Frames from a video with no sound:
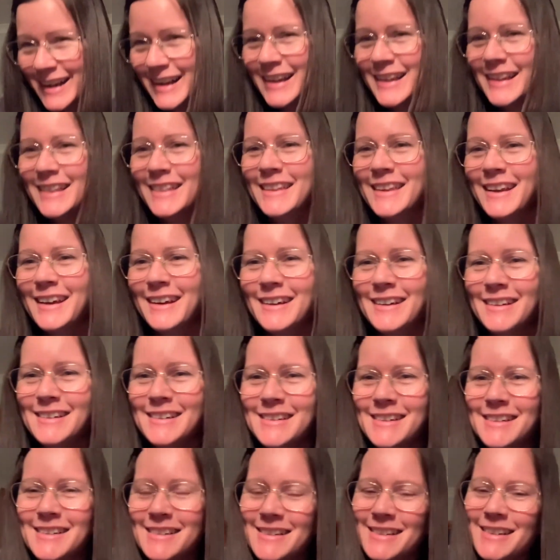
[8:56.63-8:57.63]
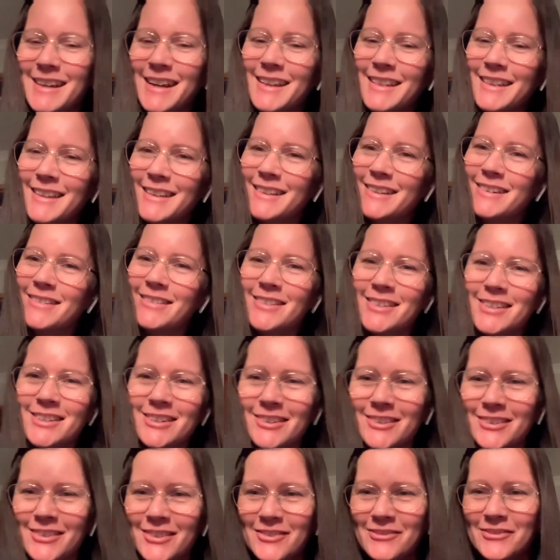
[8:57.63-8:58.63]
turned the torch
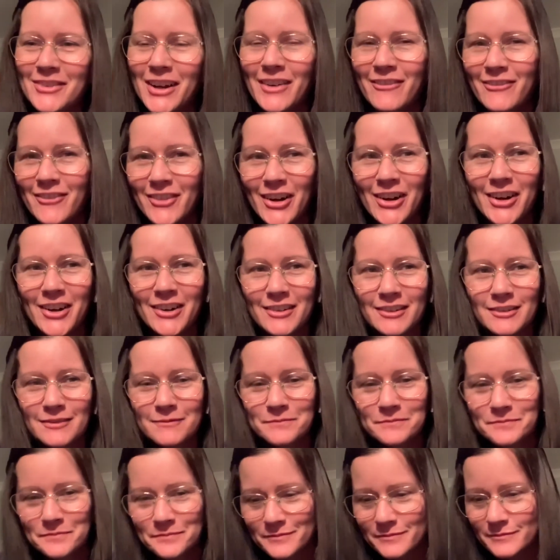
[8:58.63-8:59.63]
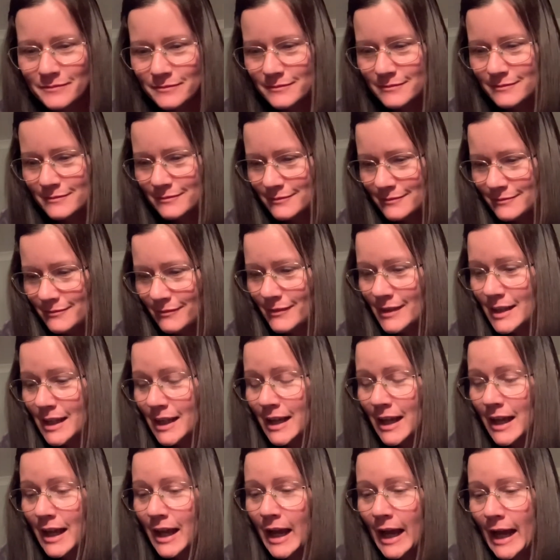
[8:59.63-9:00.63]
on my phone,
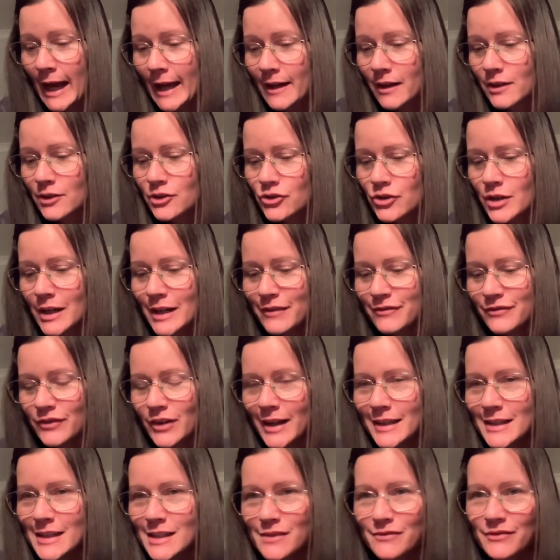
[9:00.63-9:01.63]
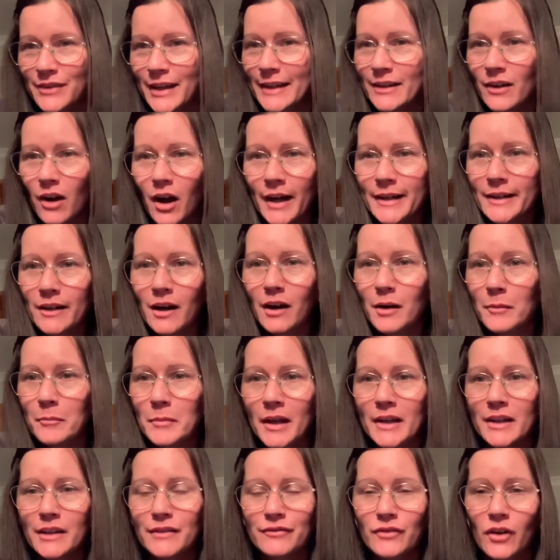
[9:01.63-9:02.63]
and I'm trying to find this thing. I can't
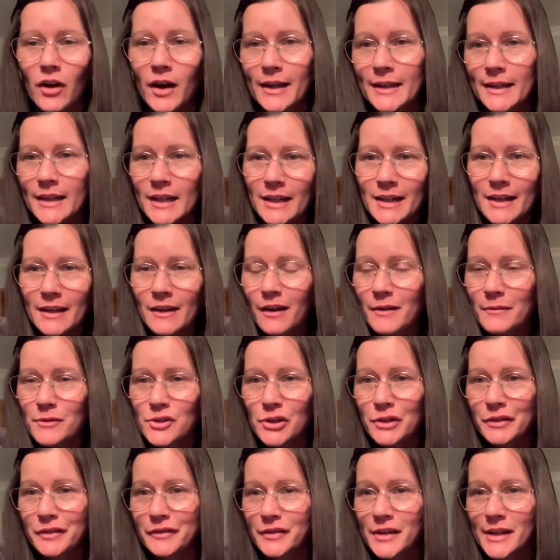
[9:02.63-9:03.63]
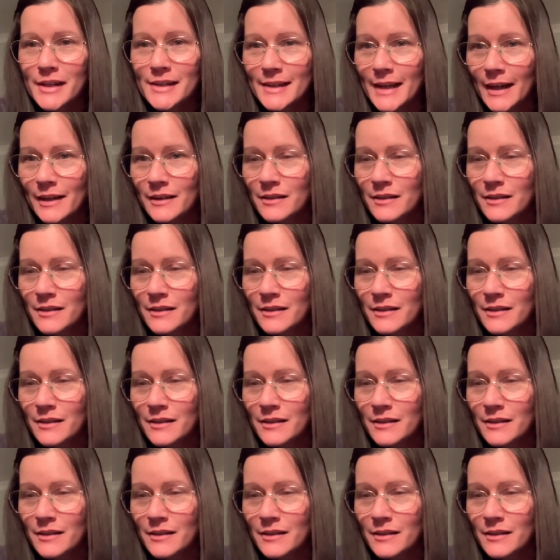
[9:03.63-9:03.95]
bloody find it. And like 2 or 3 seconds